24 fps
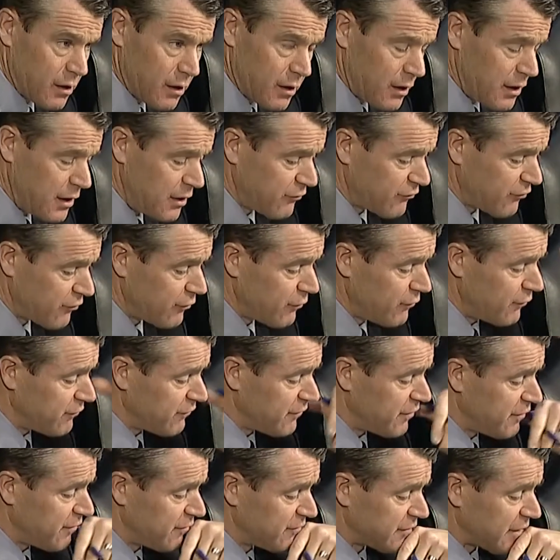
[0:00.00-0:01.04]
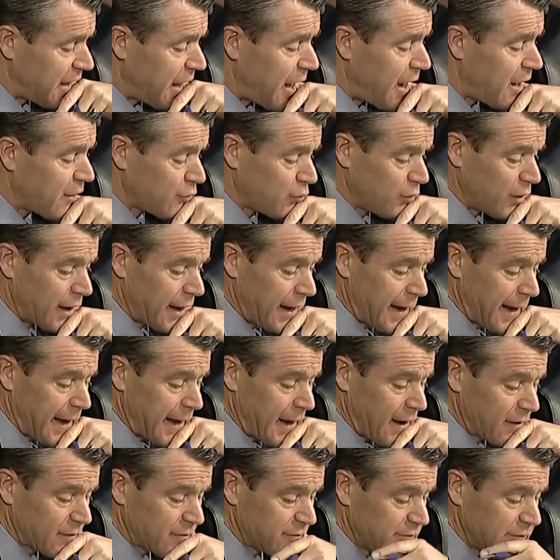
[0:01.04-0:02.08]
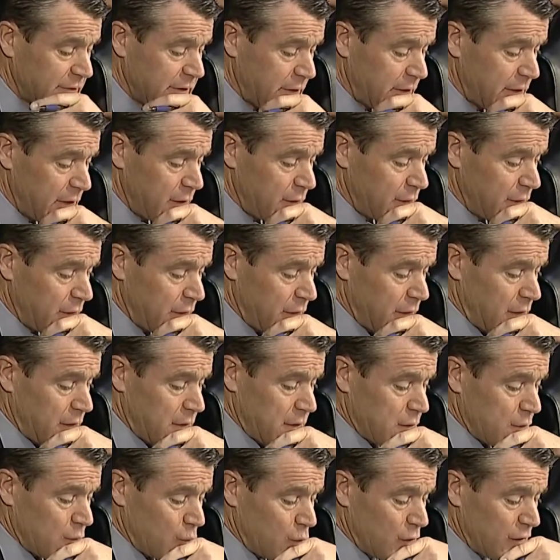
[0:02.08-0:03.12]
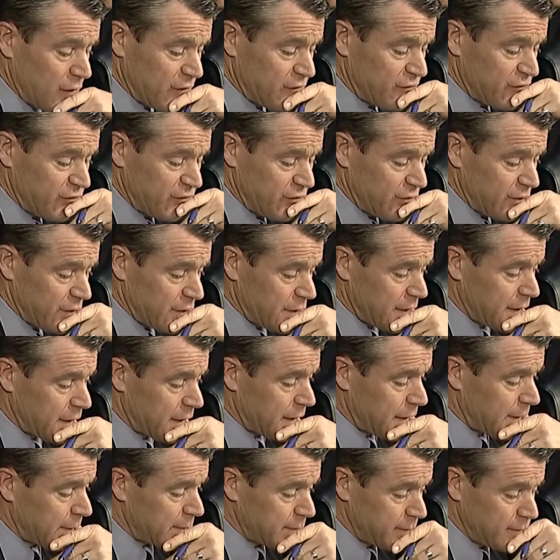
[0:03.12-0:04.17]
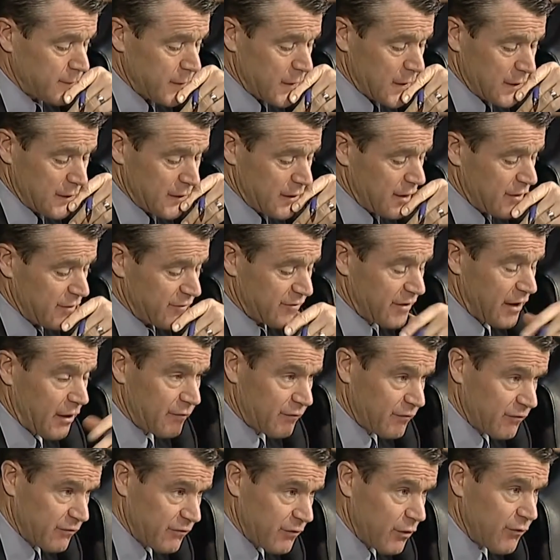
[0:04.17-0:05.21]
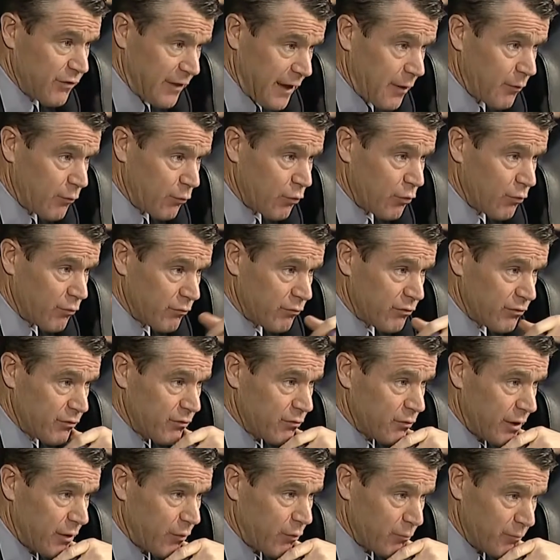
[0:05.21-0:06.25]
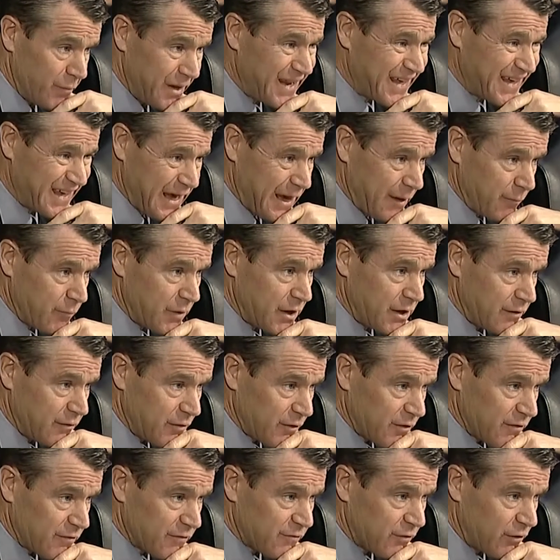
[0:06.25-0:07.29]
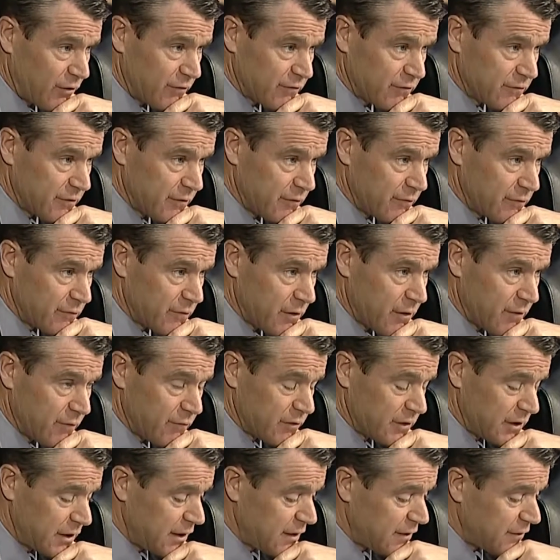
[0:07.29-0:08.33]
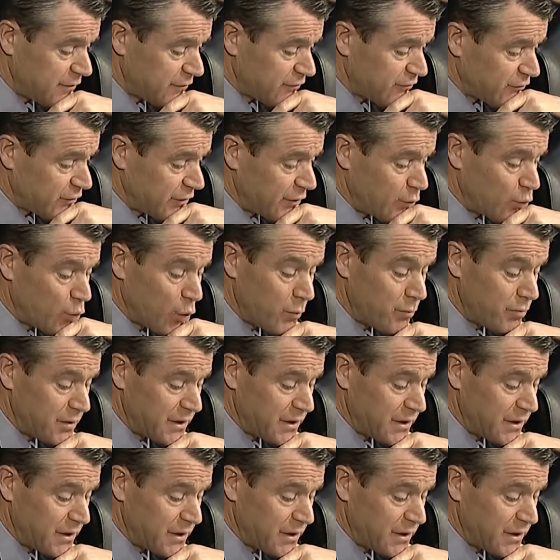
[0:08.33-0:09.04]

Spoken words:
introduced his Aqua Act, which it sounds as though that will mitigate many of the concerns of the industry and would-be